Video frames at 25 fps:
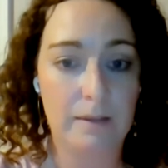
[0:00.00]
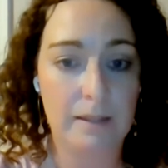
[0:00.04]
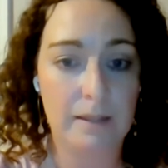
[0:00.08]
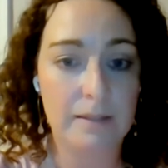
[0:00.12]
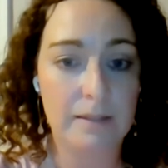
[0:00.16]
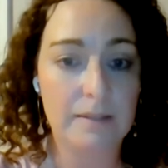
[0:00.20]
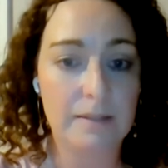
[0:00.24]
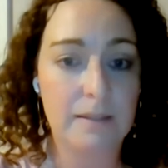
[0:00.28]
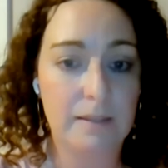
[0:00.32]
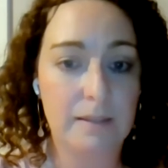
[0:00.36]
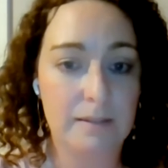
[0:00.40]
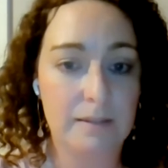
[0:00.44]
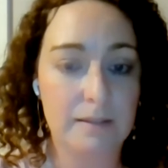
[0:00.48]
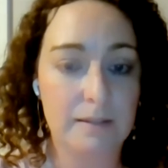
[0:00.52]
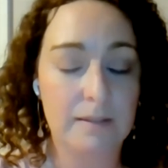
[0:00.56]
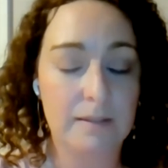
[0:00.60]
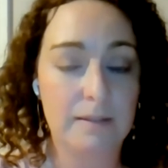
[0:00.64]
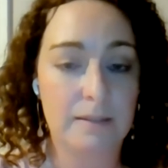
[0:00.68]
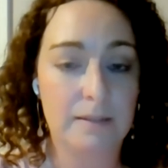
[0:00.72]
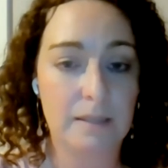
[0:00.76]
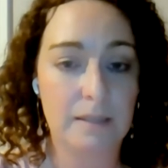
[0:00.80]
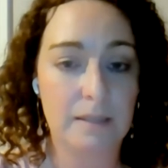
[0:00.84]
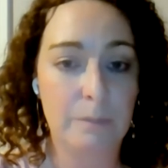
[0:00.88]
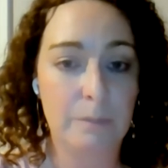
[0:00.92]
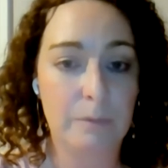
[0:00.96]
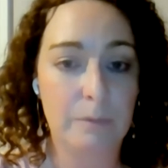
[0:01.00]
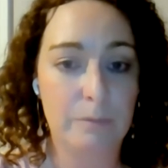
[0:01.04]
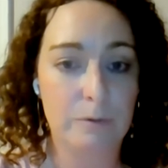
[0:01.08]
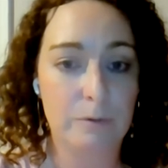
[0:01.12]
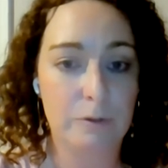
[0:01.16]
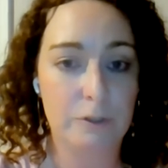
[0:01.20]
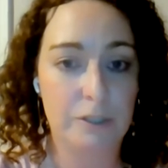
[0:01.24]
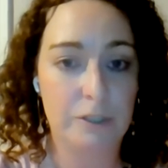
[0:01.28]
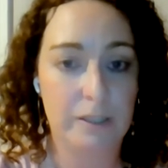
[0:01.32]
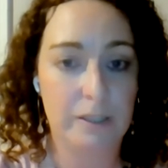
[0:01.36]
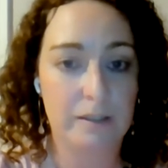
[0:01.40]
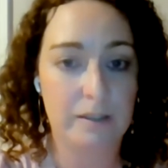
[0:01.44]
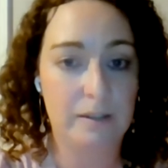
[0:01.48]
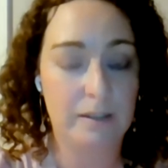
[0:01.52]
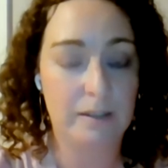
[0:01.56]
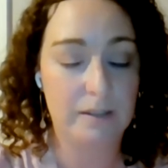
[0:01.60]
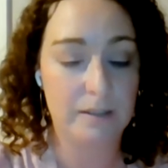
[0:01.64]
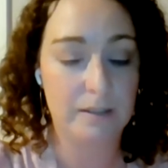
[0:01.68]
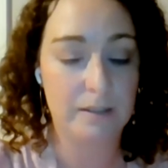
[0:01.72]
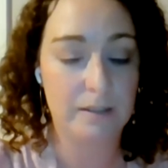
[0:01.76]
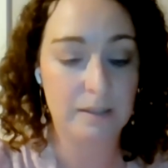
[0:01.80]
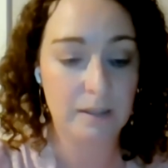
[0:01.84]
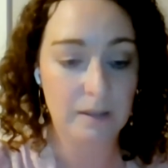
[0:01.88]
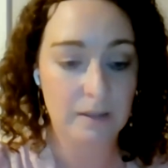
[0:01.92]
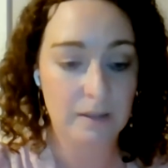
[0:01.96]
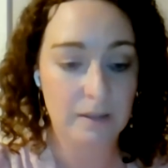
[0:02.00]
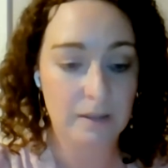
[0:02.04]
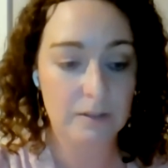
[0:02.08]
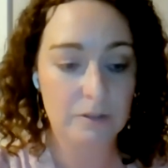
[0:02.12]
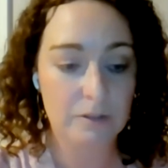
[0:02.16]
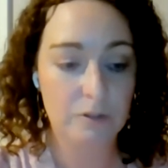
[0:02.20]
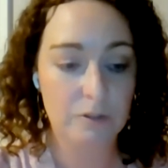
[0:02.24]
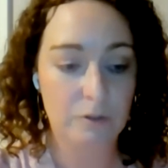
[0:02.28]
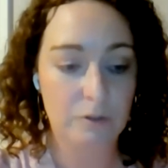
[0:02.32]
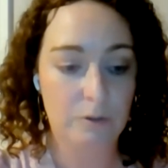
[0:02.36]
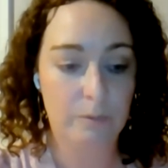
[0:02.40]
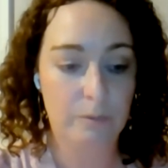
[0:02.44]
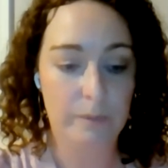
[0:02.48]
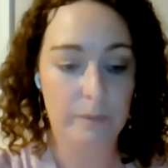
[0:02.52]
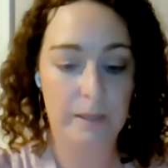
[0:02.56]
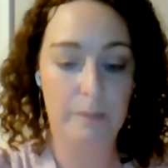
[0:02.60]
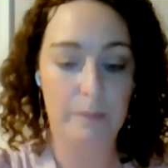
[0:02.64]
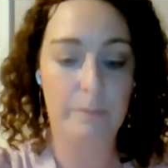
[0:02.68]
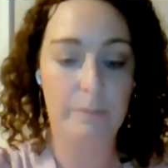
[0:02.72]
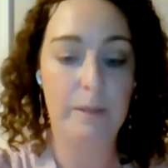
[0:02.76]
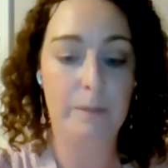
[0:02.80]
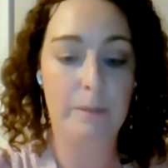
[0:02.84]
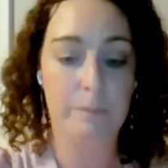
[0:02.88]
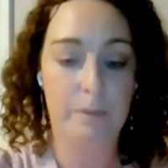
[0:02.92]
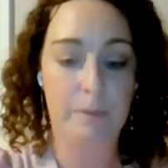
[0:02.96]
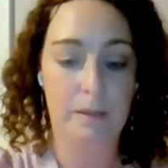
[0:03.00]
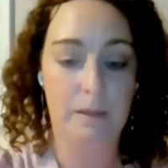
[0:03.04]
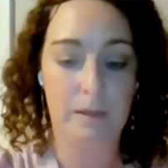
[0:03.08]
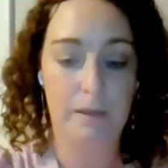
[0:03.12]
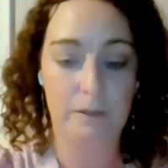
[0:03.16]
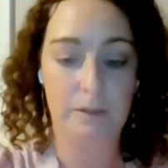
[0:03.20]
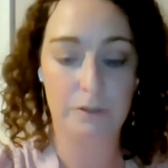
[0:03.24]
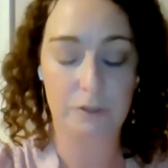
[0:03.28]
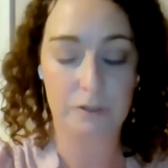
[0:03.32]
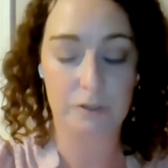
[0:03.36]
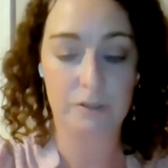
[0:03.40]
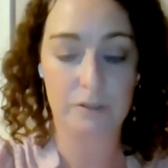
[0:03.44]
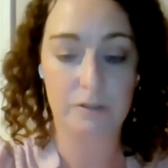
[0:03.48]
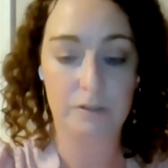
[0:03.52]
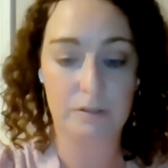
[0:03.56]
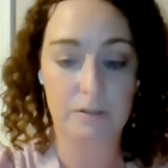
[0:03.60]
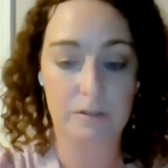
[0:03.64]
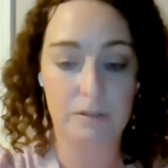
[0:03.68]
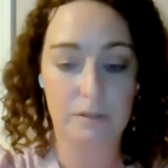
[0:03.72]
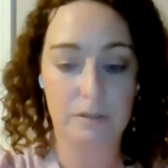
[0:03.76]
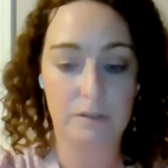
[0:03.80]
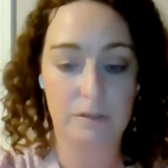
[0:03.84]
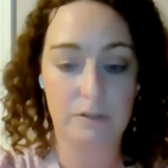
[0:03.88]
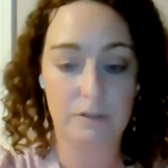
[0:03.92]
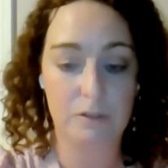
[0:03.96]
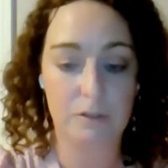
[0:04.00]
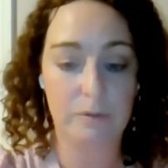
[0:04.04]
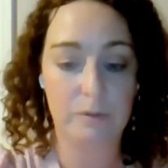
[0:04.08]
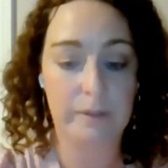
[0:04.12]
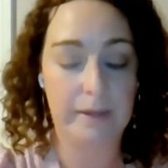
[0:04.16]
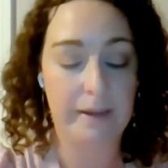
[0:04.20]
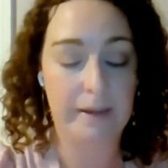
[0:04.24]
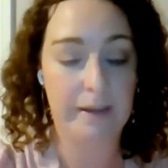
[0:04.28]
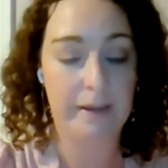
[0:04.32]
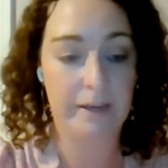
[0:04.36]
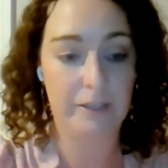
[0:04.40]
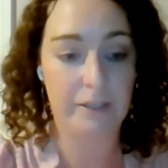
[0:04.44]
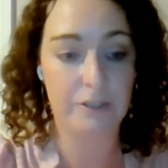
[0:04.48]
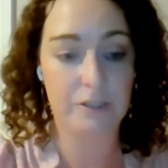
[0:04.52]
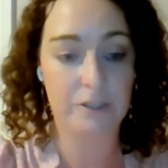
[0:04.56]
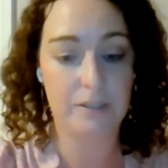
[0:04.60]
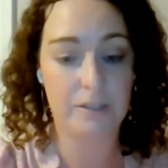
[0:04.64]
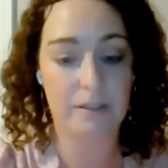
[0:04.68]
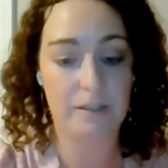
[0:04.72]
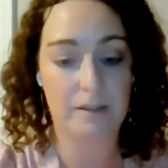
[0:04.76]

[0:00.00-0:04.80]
that it's the type of project that so many people are just so engaged,